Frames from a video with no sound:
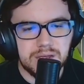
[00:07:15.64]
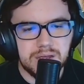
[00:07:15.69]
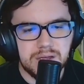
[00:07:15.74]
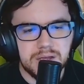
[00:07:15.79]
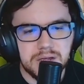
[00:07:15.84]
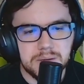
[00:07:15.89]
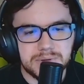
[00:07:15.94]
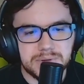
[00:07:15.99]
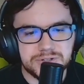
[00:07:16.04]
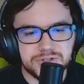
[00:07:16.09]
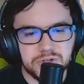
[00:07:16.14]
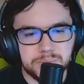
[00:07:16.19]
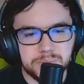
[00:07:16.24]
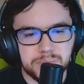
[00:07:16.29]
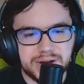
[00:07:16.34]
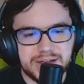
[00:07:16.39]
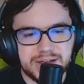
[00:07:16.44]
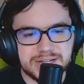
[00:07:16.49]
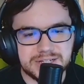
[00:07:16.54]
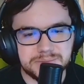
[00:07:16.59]
My super
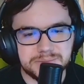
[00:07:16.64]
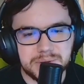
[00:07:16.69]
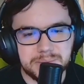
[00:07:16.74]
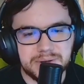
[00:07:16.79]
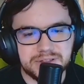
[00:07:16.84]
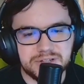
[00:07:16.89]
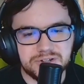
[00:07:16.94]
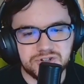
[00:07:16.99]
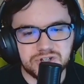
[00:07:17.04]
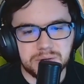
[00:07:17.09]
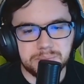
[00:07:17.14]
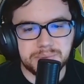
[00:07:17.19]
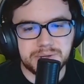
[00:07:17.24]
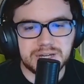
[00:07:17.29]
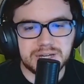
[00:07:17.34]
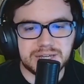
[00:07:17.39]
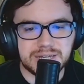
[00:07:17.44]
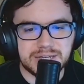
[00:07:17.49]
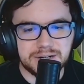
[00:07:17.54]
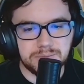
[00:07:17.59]
asked me about the jumping
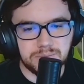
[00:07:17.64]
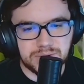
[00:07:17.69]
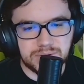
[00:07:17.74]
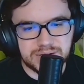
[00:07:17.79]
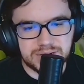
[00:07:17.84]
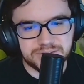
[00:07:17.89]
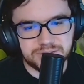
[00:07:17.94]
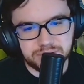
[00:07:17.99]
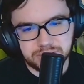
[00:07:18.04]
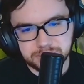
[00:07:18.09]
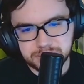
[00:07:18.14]
again when I saw him